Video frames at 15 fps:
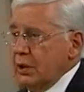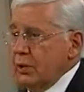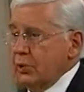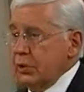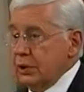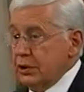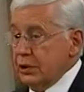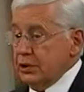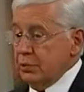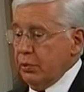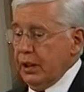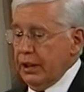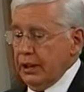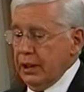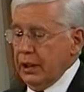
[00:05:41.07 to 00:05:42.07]
which is
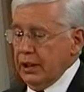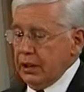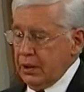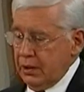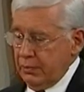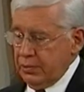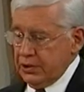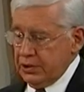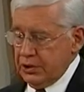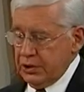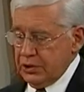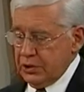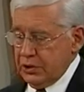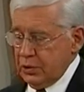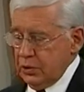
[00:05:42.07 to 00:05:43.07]
what
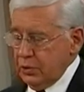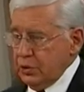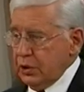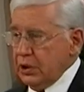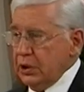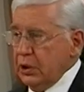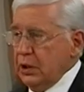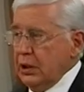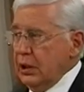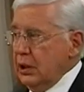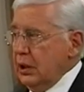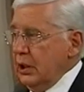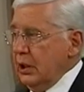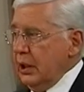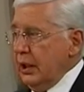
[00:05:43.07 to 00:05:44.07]
encompasses Luke
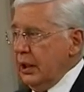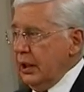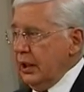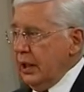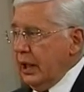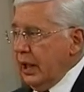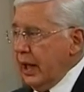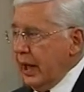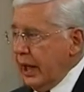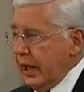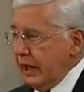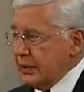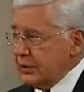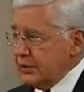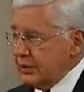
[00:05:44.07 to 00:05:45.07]
and
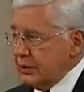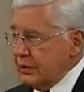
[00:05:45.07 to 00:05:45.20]
Acts.